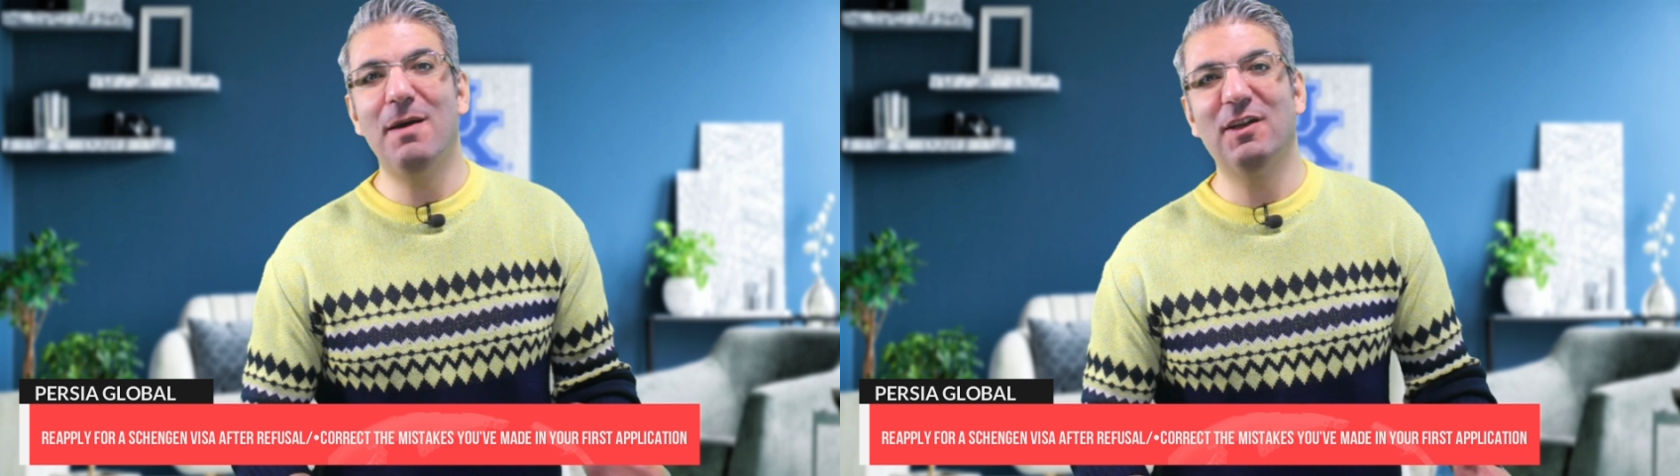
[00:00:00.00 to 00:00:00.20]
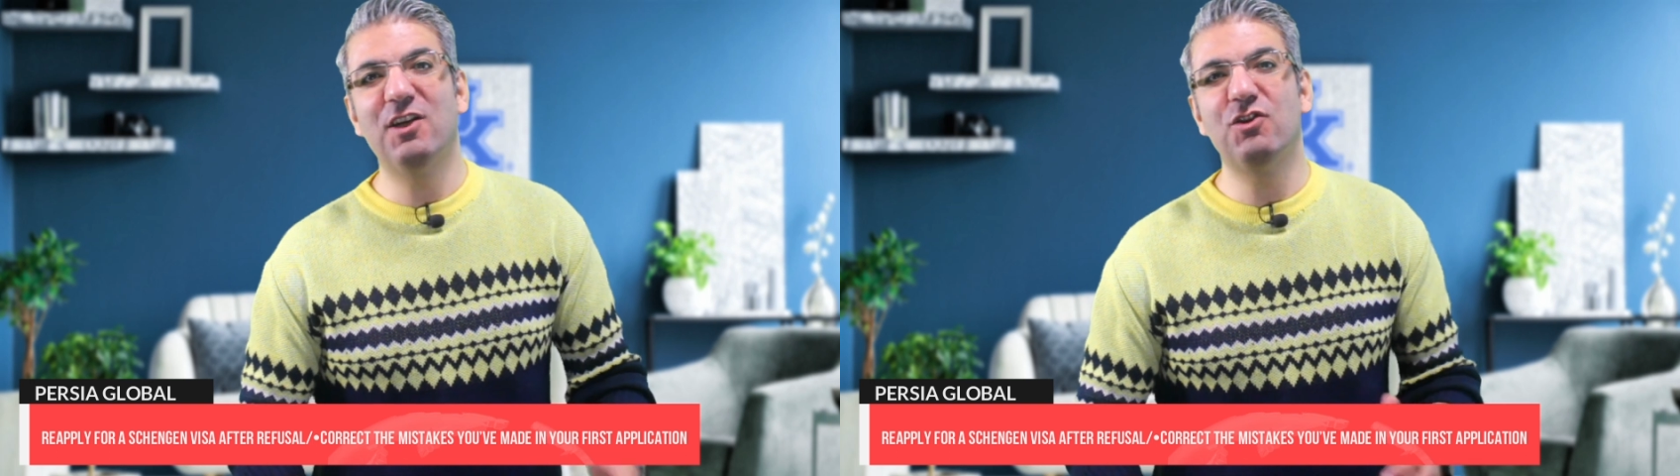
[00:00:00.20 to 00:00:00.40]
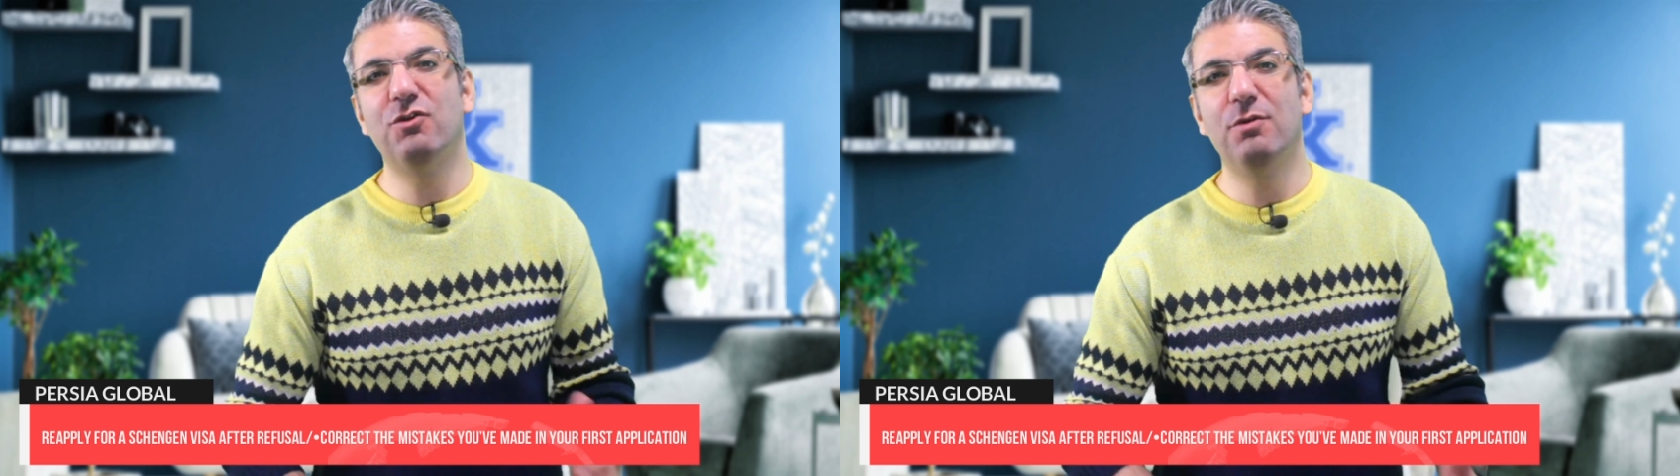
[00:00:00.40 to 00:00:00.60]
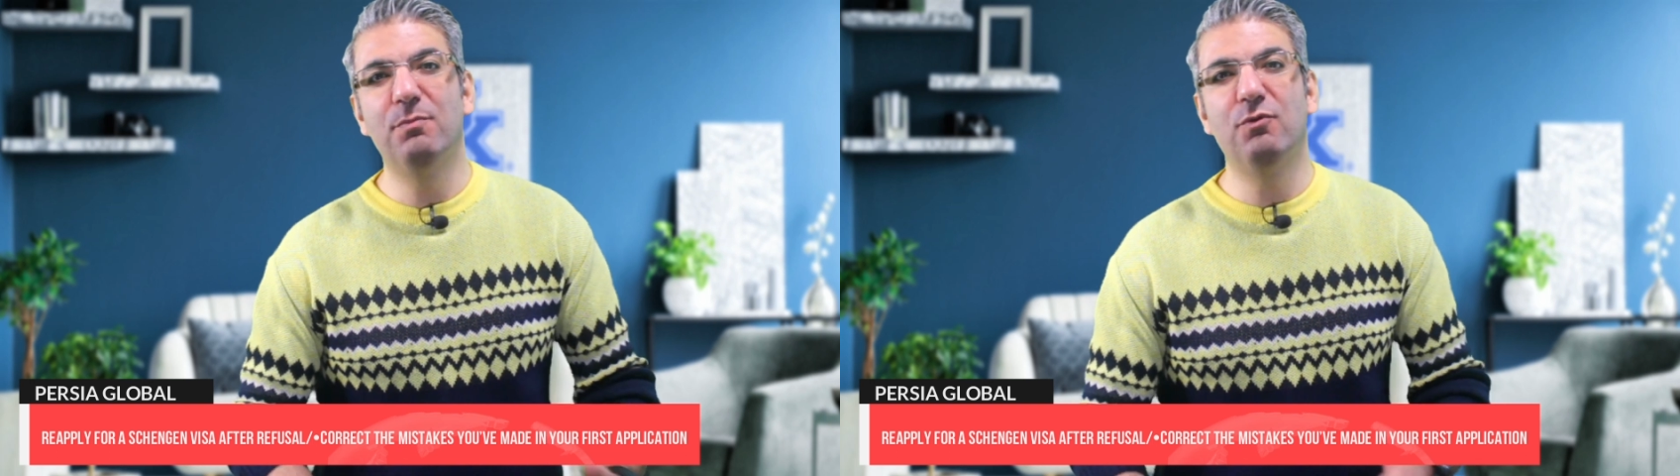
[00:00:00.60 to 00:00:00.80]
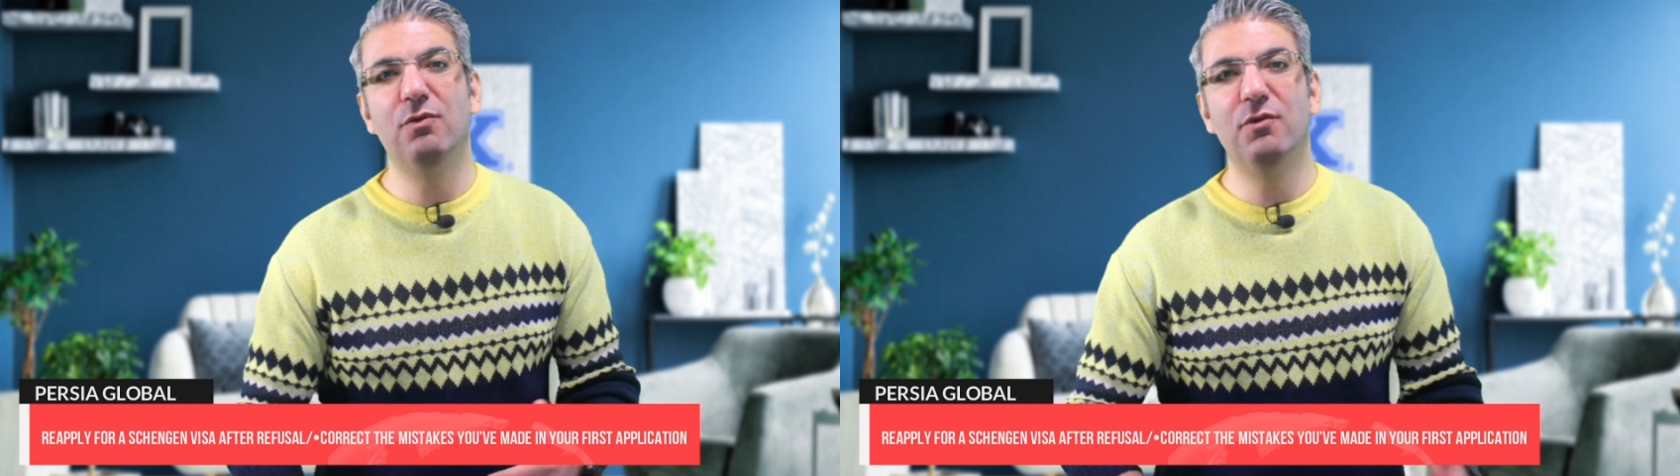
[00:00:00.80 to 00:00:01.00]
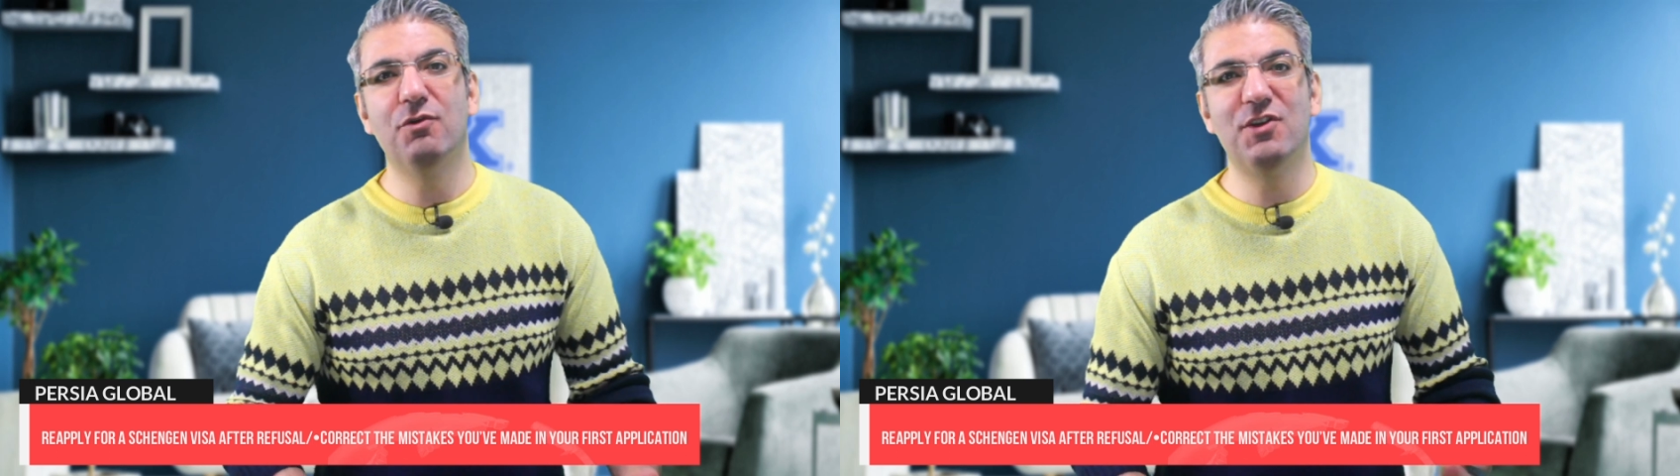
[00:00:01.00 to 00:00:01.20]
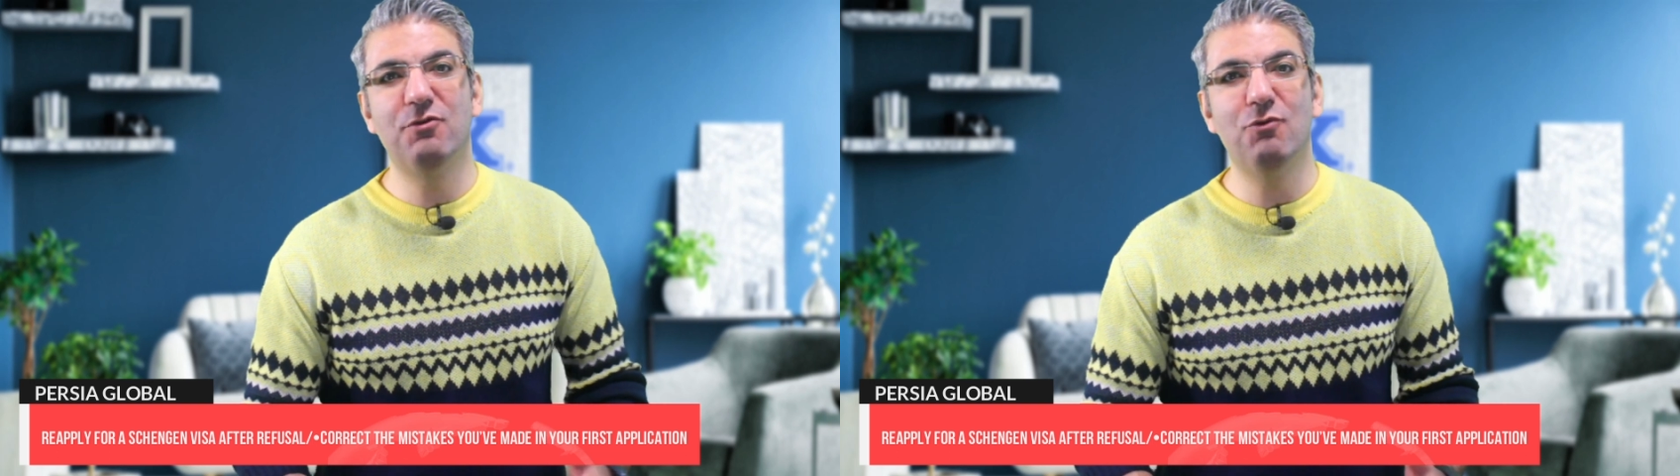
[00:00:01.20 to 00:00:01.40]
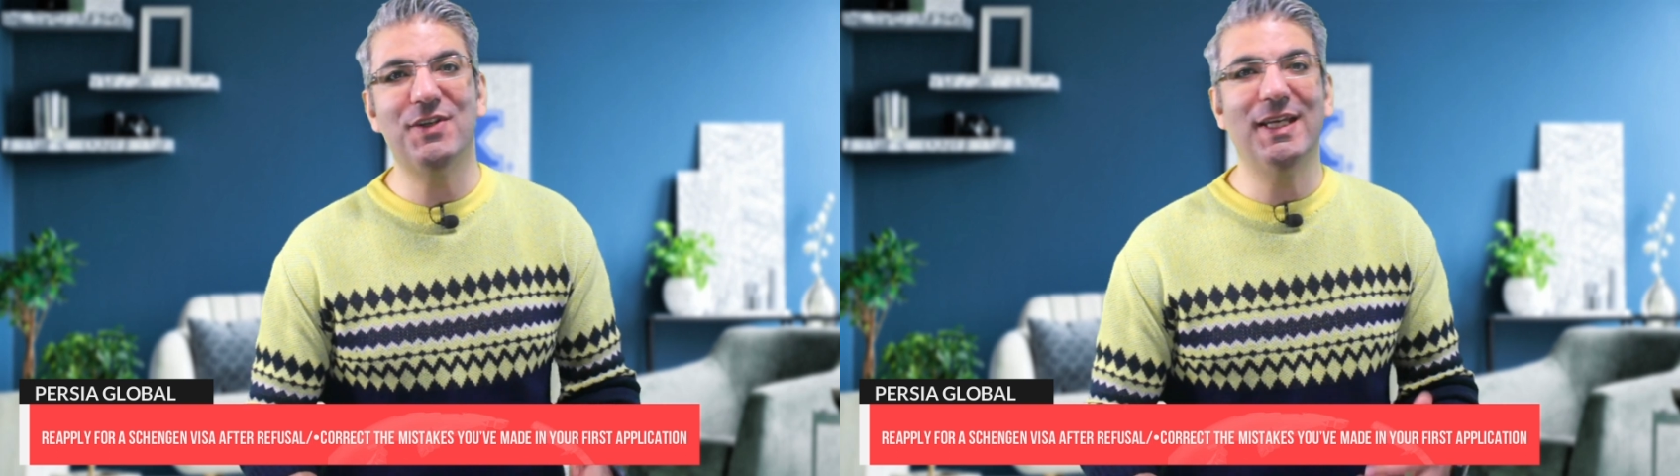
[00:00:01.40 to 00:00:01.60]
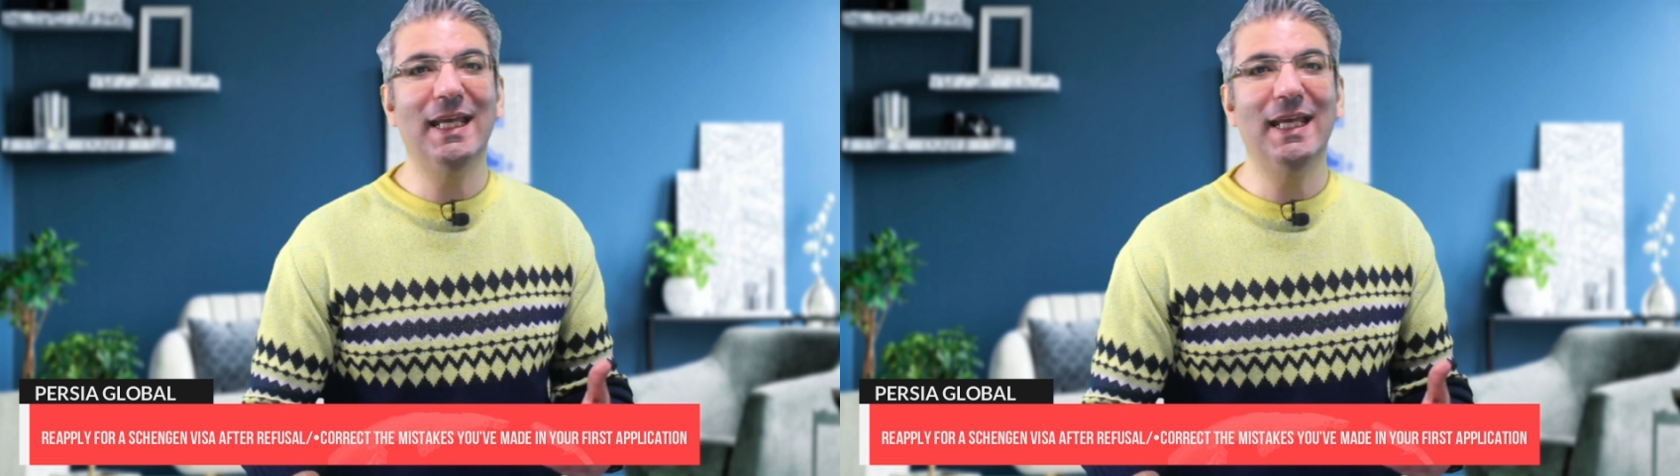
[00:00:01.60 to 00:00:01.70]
application to improve your situation.